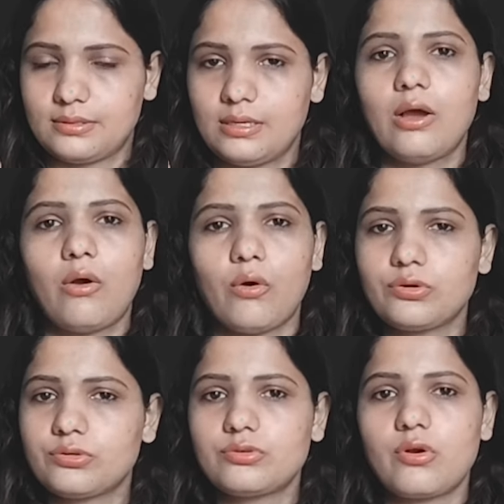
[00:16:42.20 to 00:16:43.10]

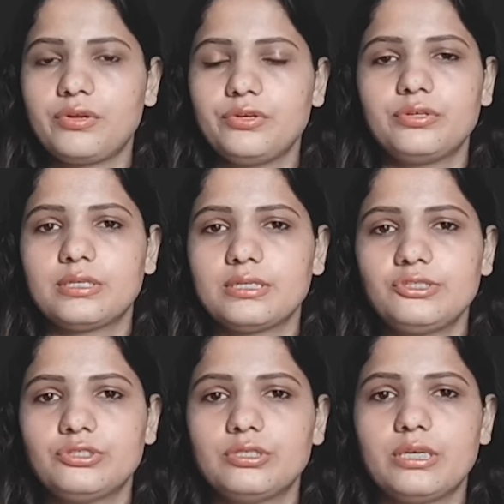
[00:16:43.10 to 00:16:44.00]
Autotrophic
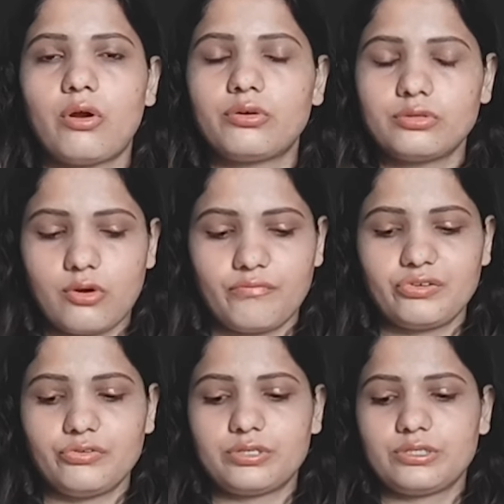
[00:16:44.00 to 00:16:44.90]
nutrition. In autotrophic
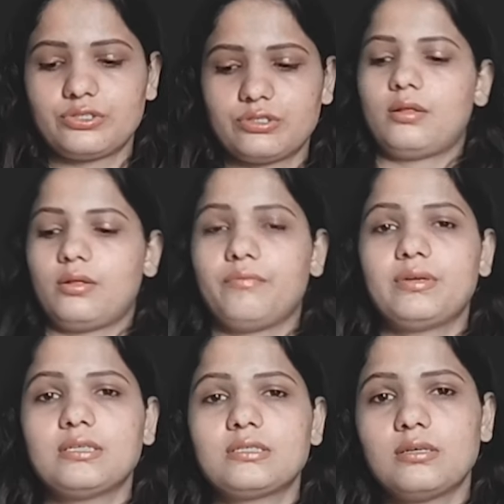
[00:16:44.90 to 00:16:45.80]
nutrition, we
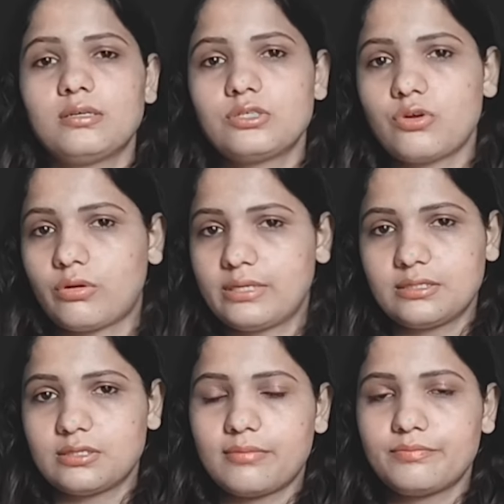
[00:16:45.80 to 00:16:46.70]
discussed only
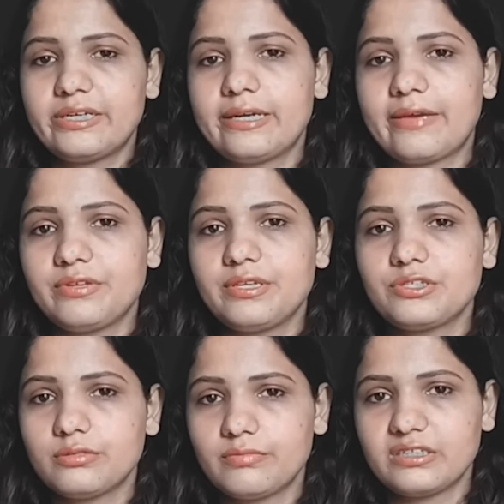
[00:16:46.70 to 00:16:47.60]
example and
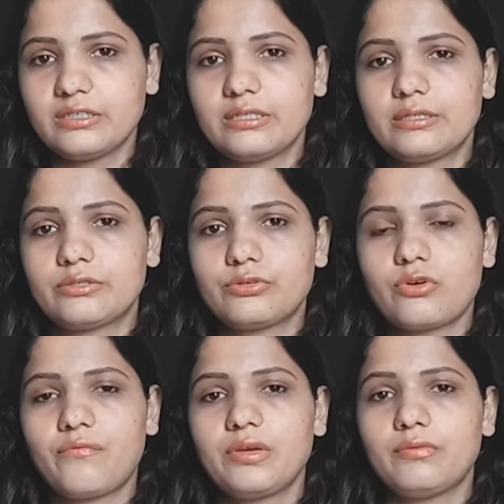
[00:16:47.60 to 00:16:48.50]
definition, but in
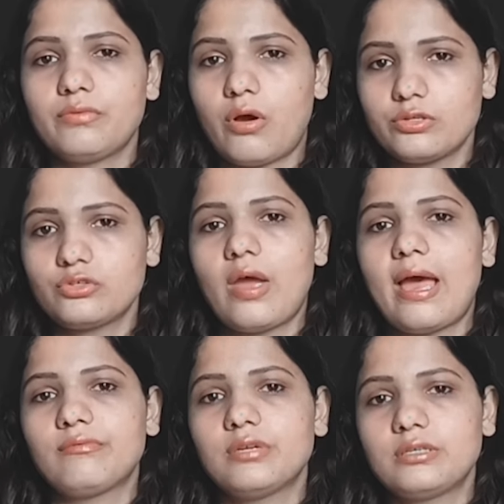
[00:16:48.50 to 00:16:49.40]
heterotrophic, we also
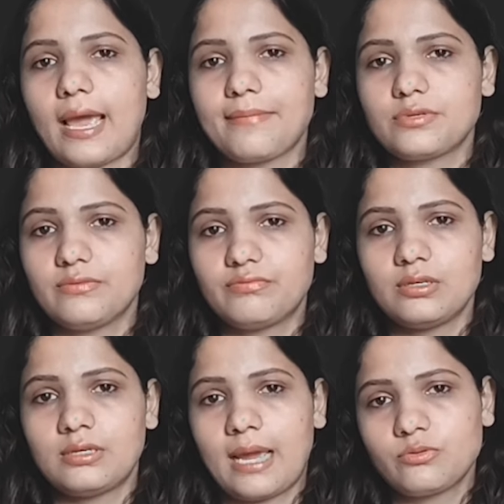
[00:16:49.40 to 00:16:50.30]
have the
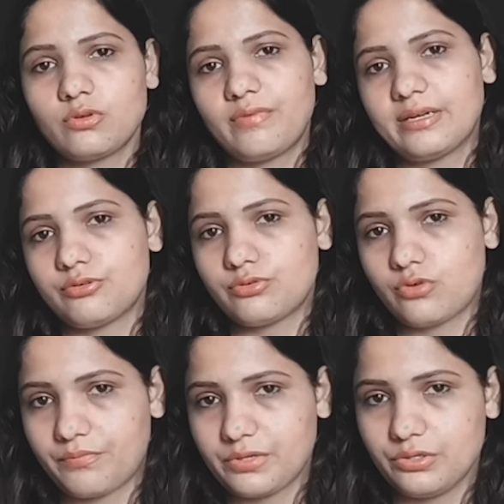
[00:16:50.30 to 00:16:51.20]
different types of
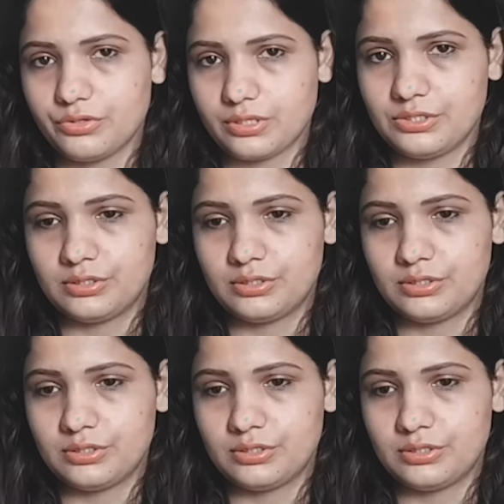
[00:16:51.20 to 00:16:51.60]
heterotrophic nutrition.